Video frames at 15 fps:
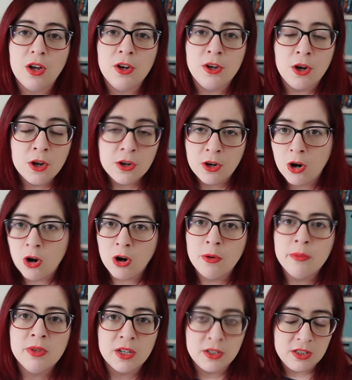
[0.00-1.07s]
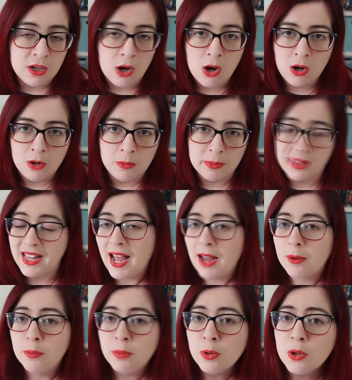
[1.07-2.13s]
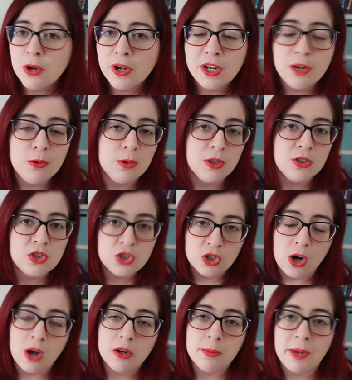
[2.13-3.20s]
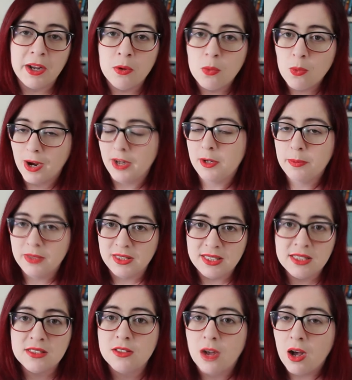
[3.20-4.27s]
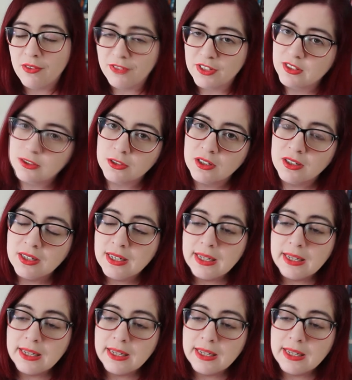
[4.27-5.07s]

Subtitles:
an unarmed young black boy who was shot by a white police officer.